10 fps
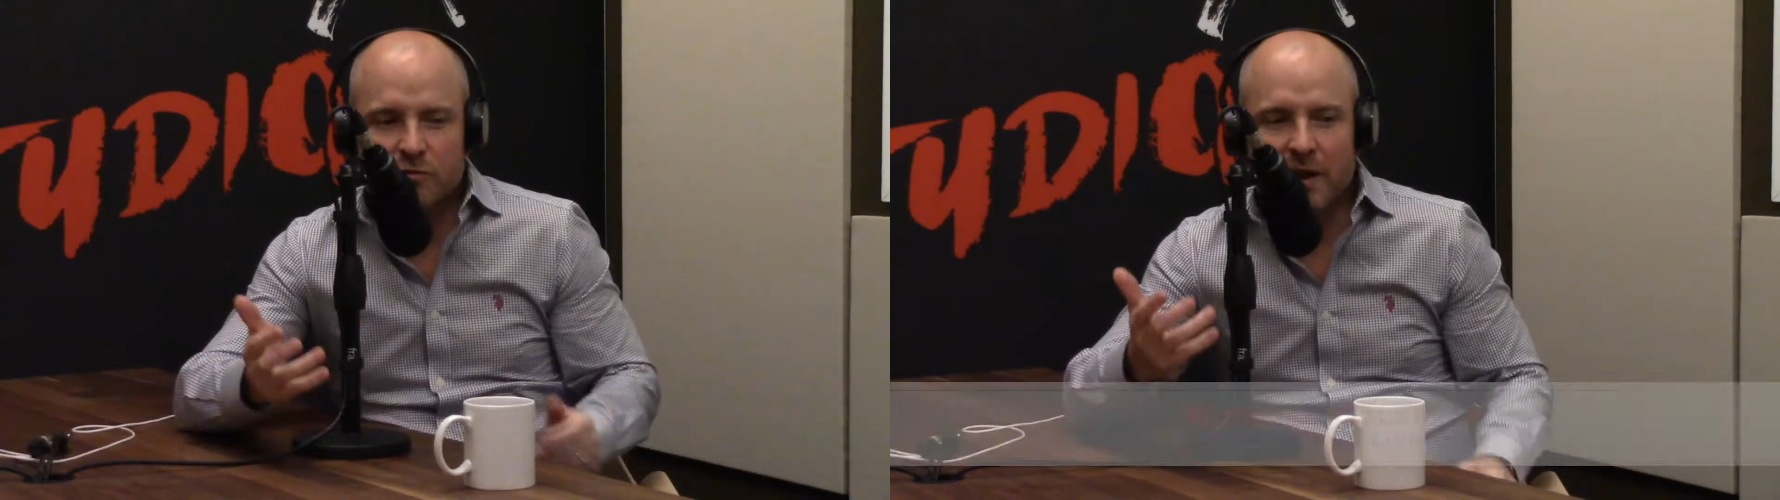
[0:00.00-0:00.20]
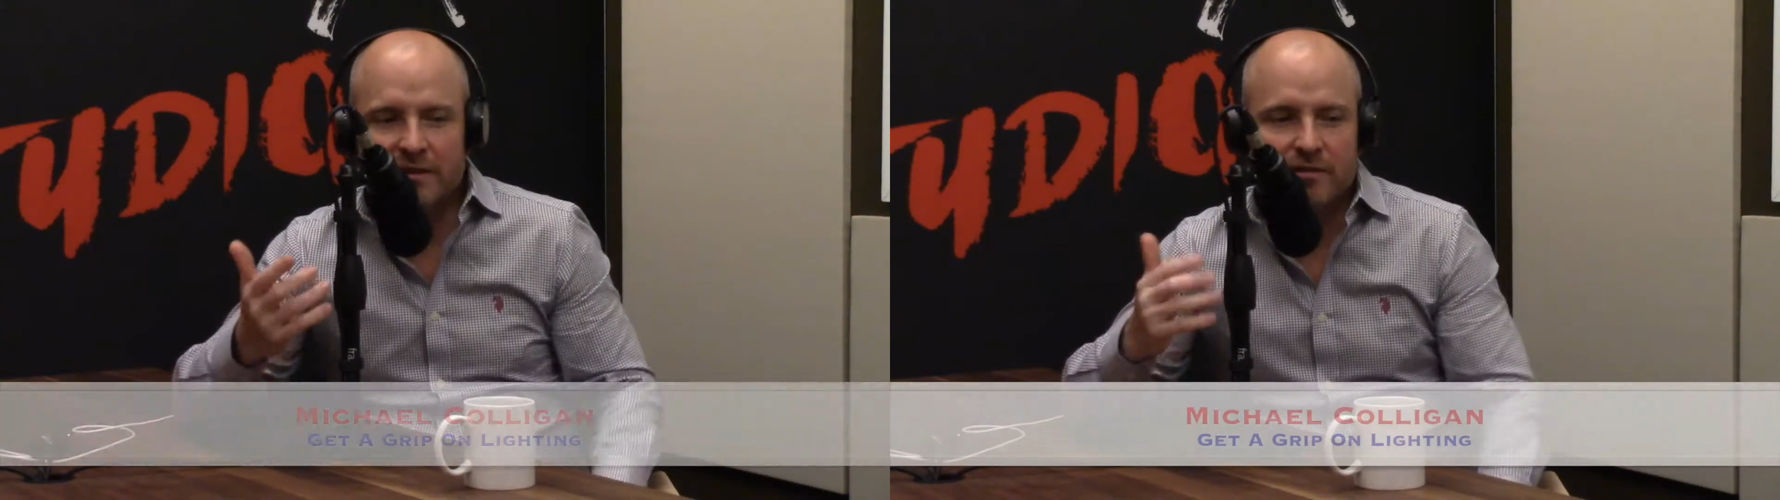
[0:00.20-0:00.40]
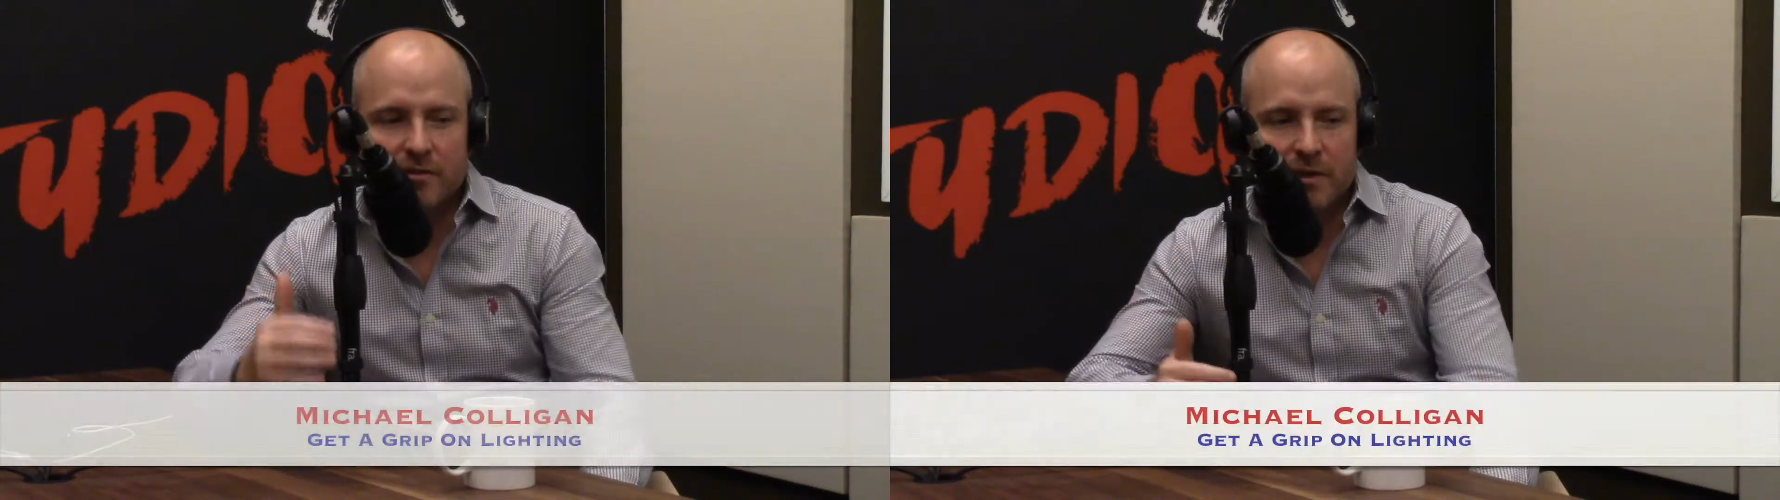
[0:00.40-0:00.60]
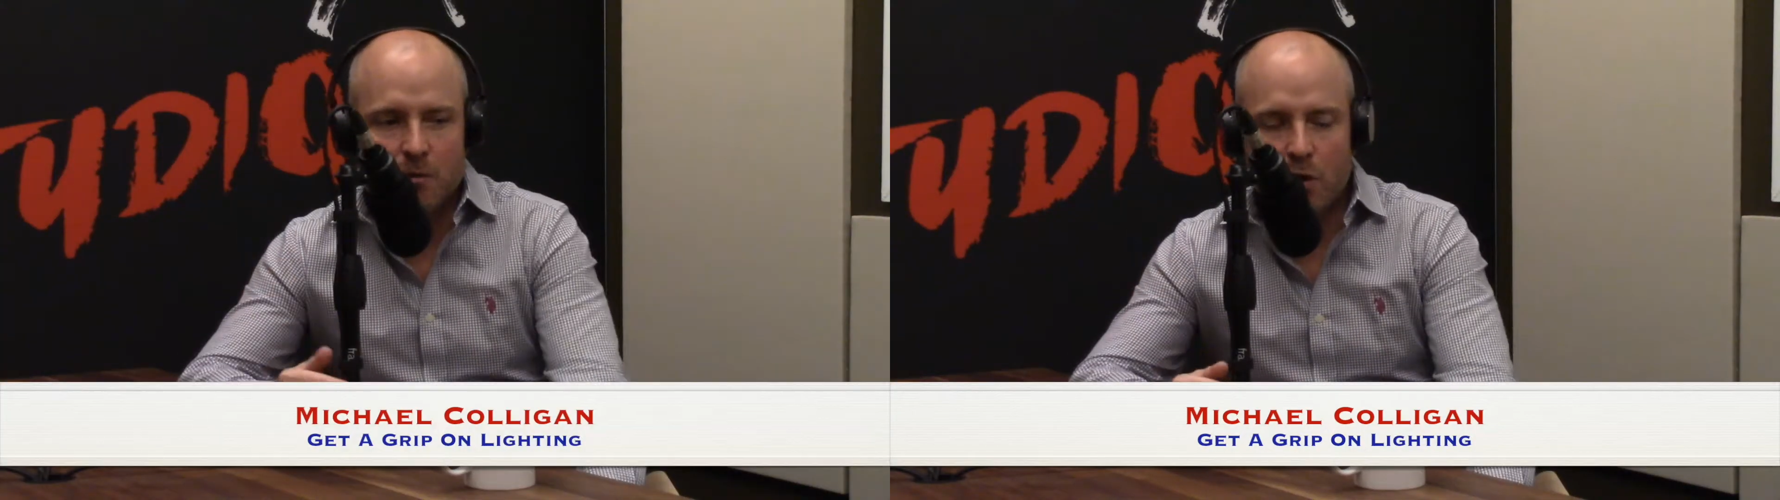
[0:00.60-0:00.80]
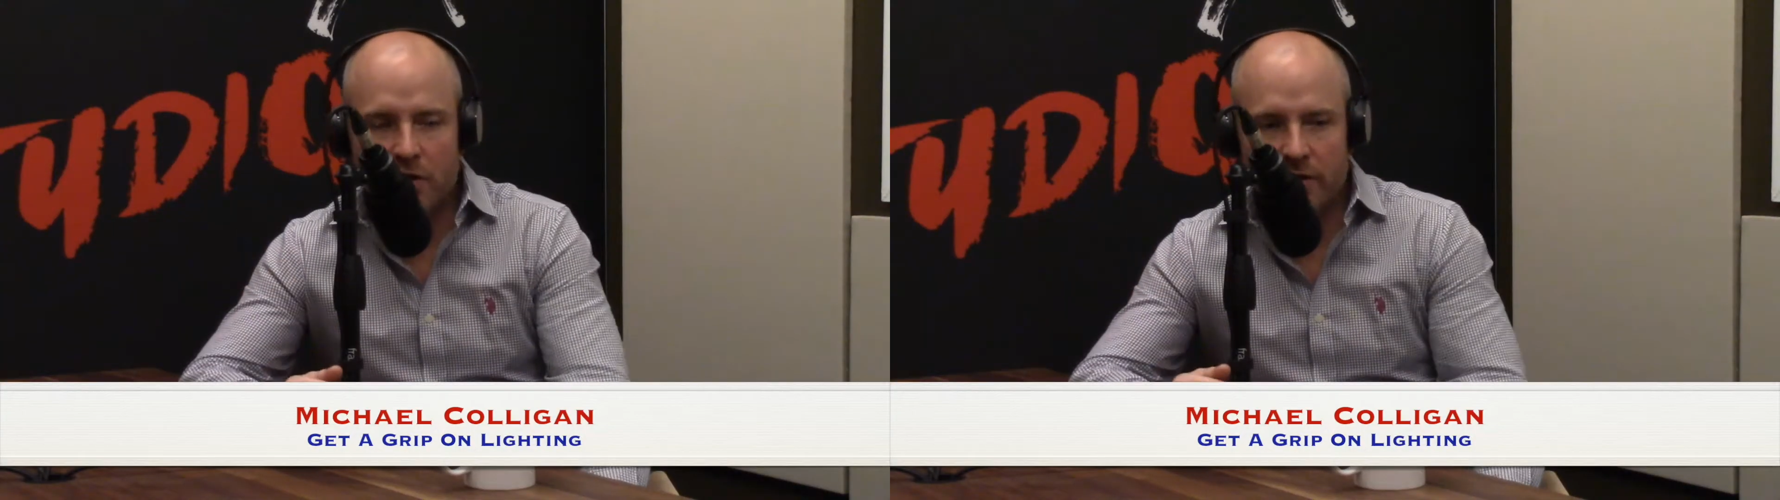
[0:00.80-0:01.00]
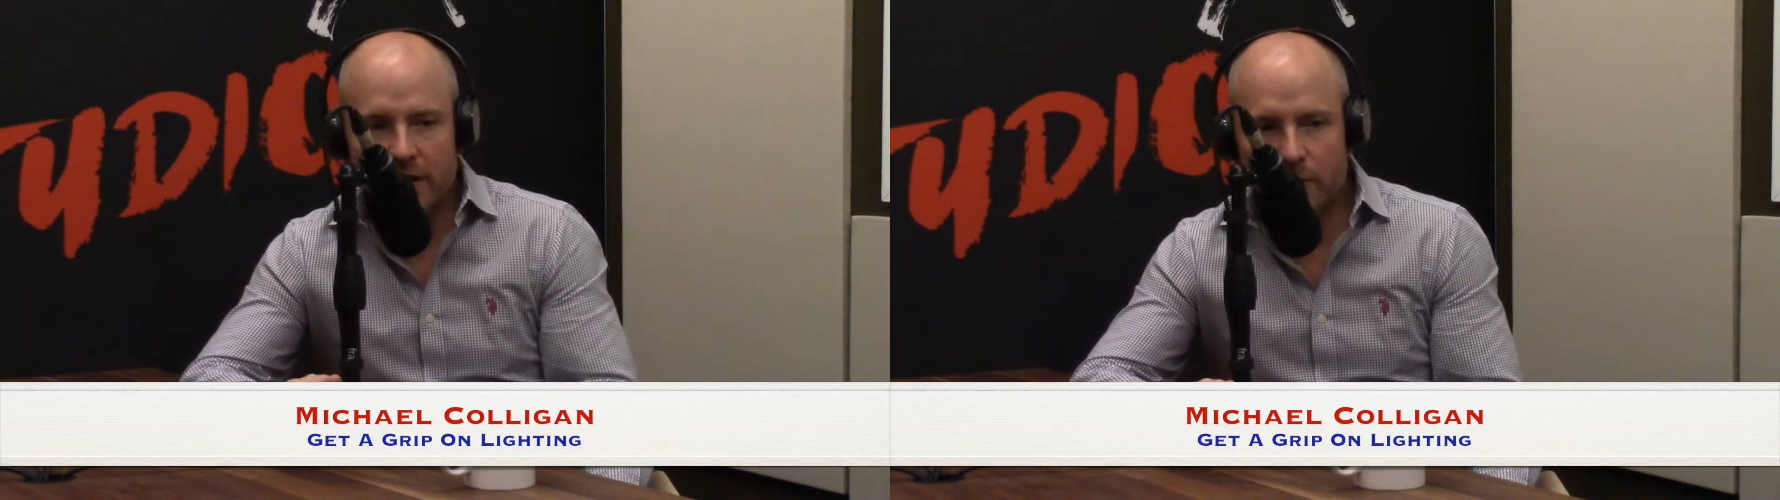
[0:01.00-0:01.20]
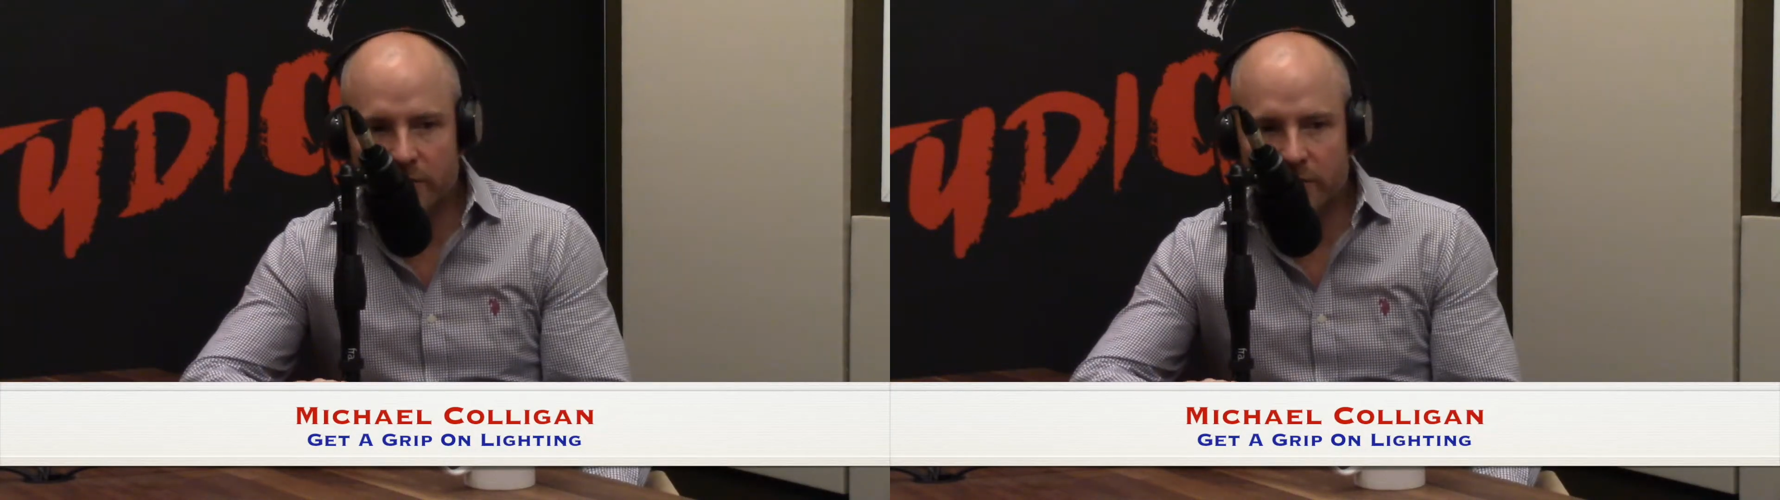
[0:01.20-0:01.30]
back to the meme we created